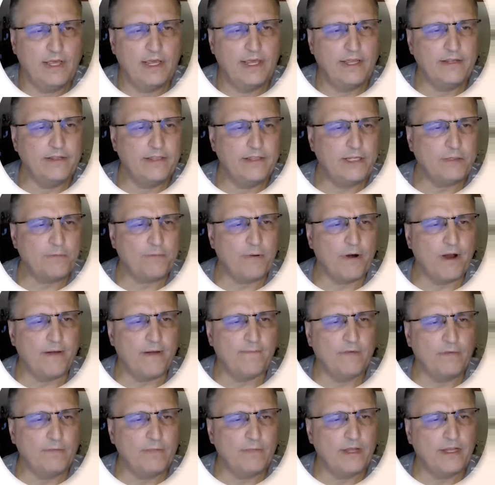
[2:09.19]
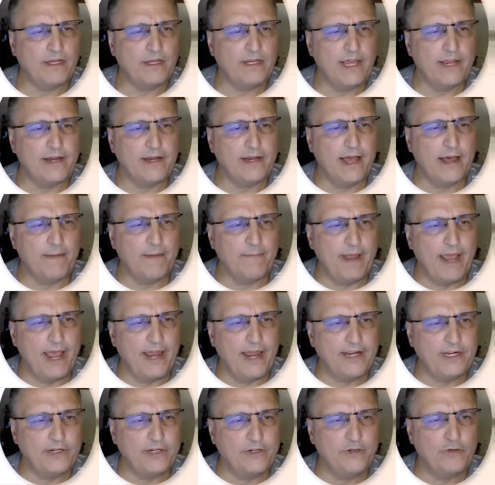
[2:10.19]
In this problem, again, I'm
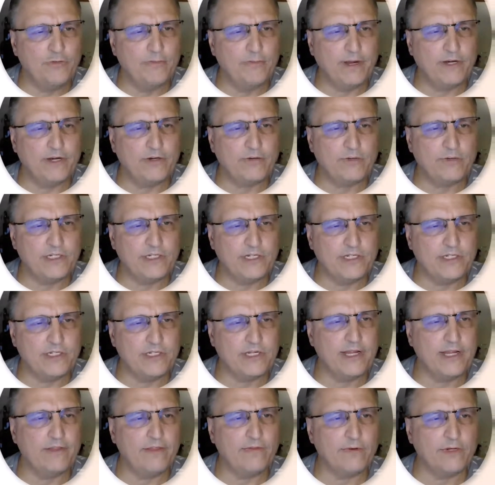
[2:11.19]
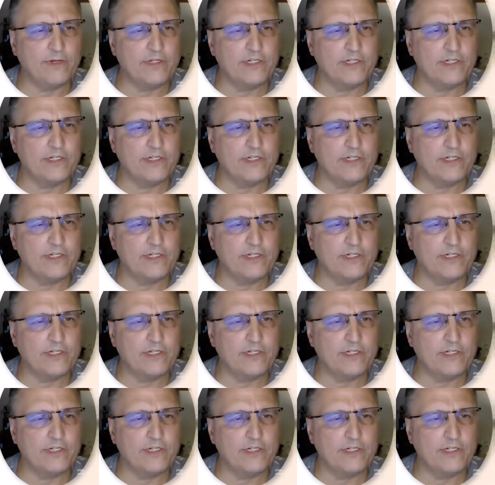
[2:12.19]
adding 2 matrices together.